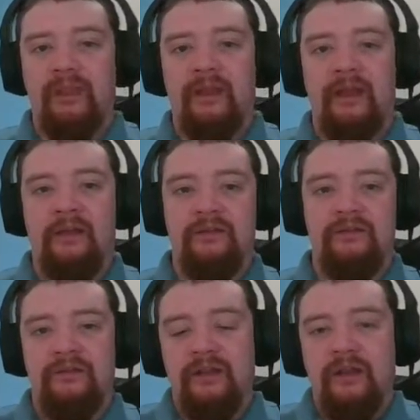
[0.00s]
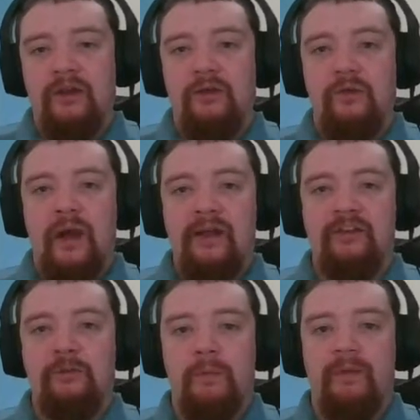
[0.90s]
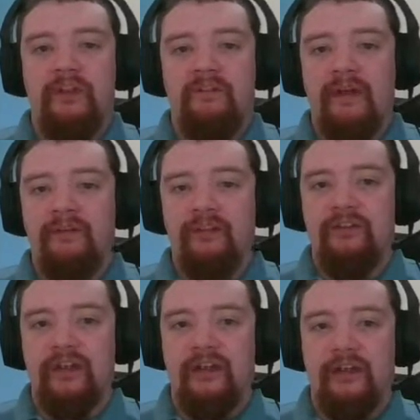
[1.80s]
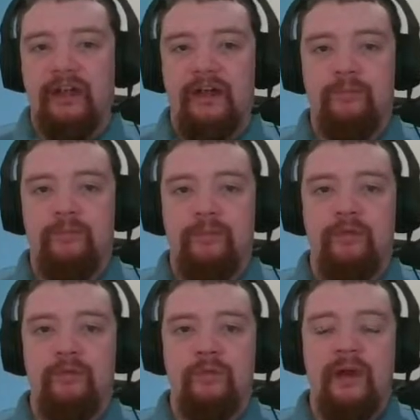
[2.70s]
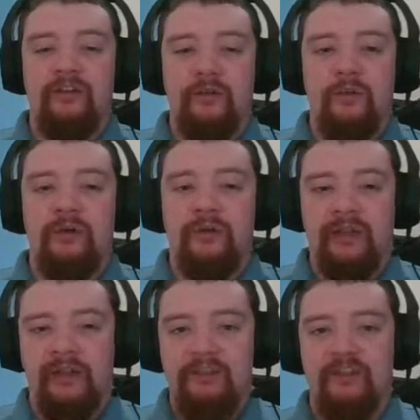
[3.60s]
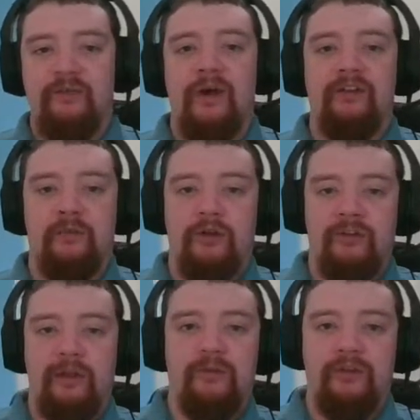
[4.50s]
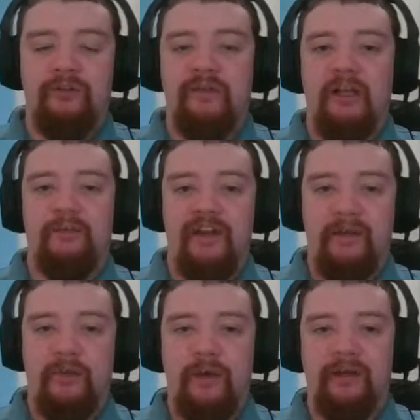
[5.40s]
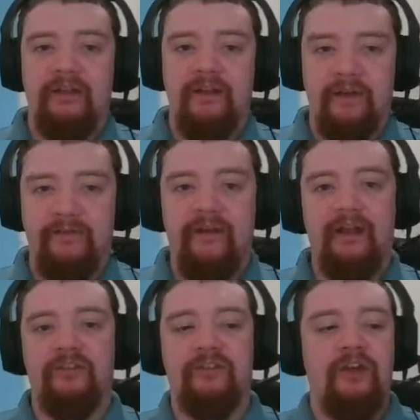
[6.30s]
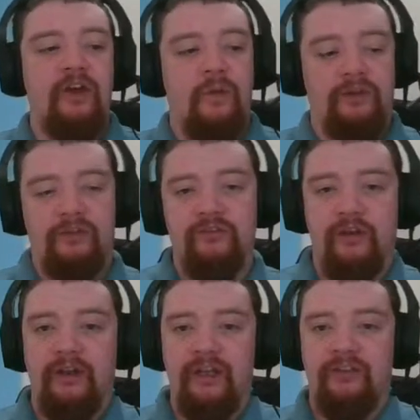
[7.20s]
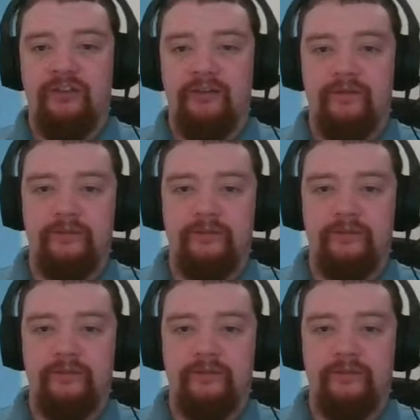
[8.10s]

and white's the one with the advantage here. White's the one with the initiative, white's the one who's able to develop very quickly, very fast, with a strong initiative.